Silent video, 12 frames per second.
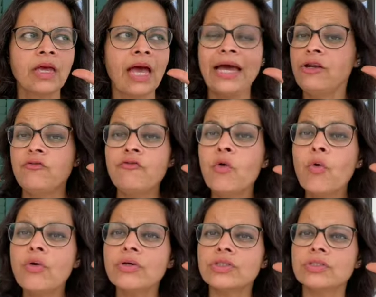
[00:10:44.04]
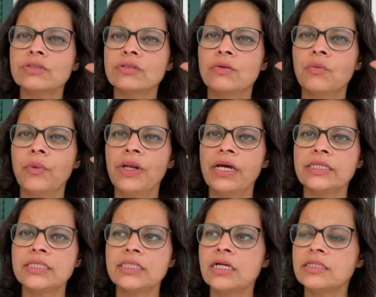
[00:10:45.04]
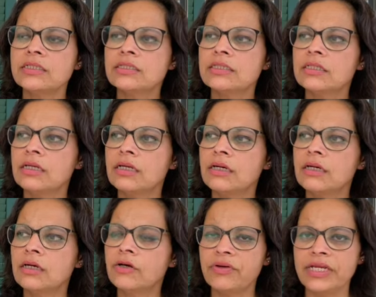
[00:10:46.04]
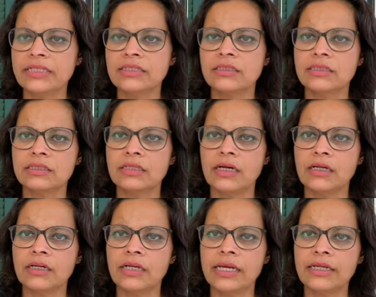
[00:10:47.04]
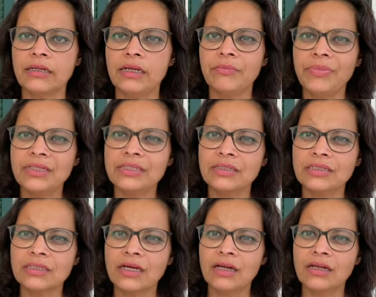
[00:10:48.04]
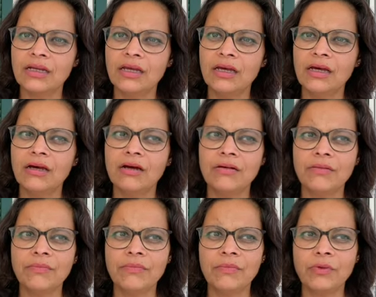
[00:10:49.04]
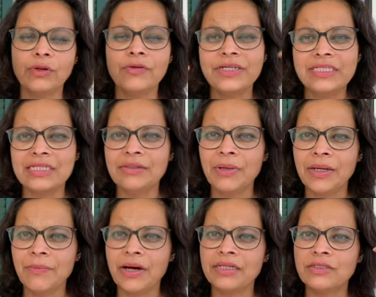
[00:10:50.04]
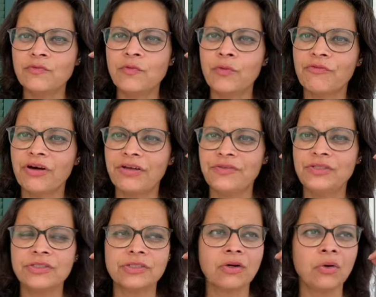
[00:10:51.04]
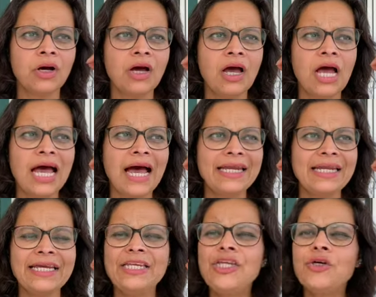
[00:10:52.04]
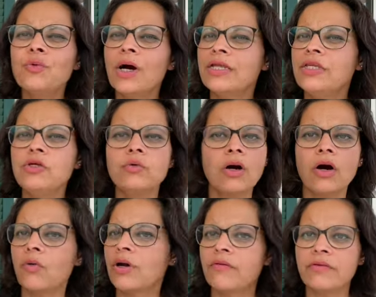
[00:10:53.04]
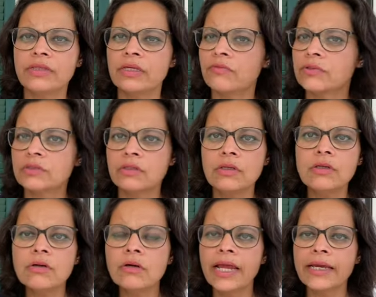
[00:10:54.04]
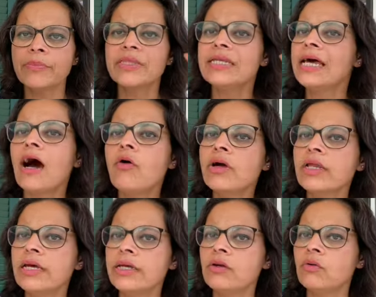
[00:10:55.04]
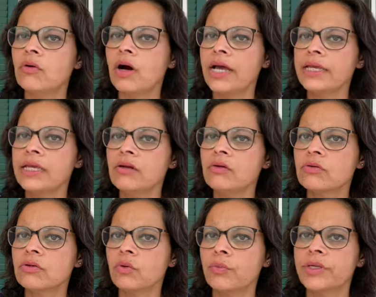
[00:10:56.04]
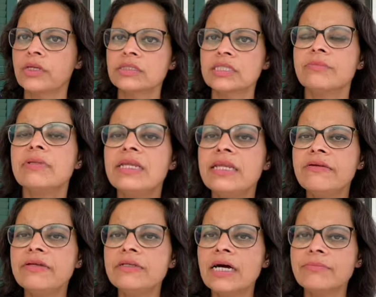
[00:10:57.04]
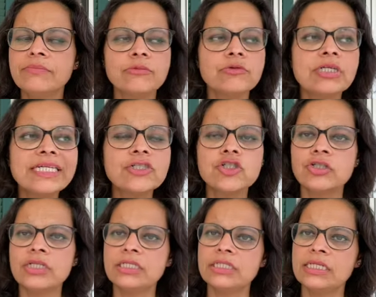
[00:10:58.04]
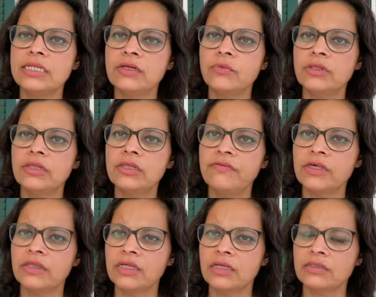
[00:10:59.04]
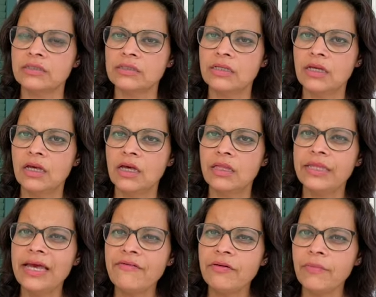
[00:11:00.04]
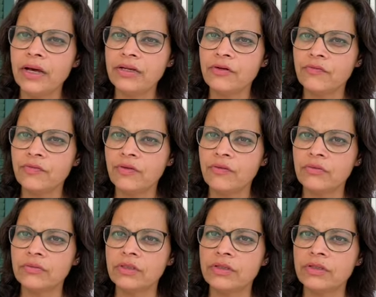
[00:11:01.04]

And of course, when I started creating this garden and building this garden, already in my mind 4 or 5 years ago, and I knew how everything was going to look like. But then how can I know? I cannot know, because I'm literally dealing with living things. They have a mind of their own.